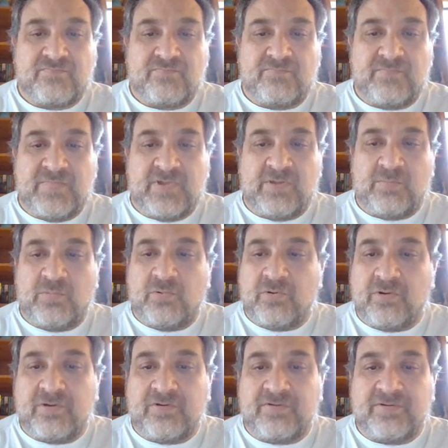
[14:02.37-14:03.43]

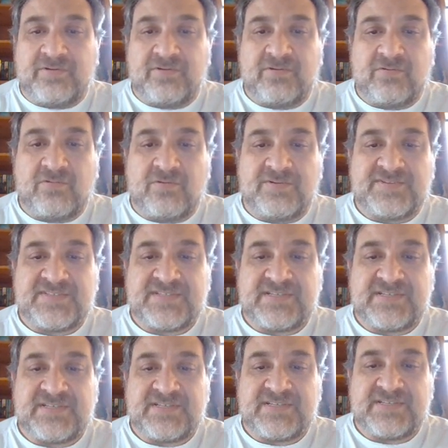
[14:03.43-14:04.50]
Melbourne or
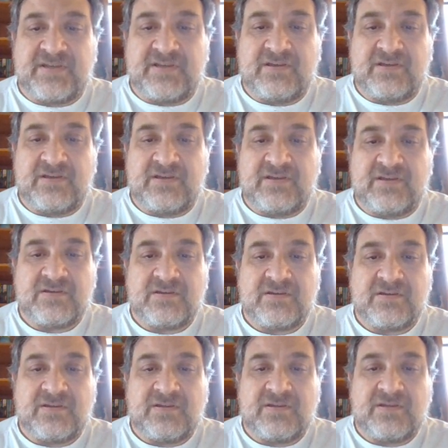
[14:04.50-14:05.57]
Sydney.
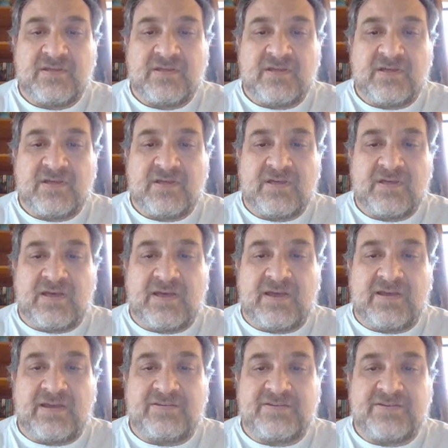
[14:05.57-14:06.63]

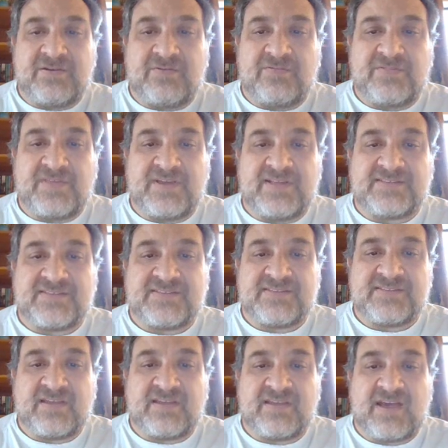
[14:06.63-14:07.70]
I don't think it's
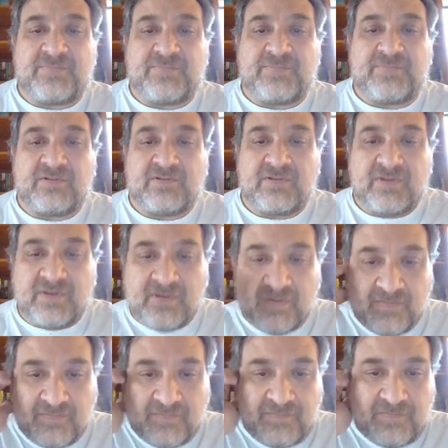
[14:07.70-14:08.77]
the capital
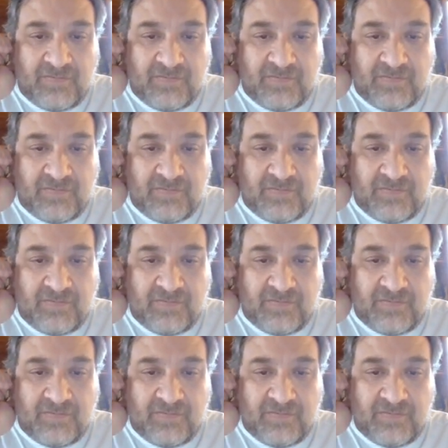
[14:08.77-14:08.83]
of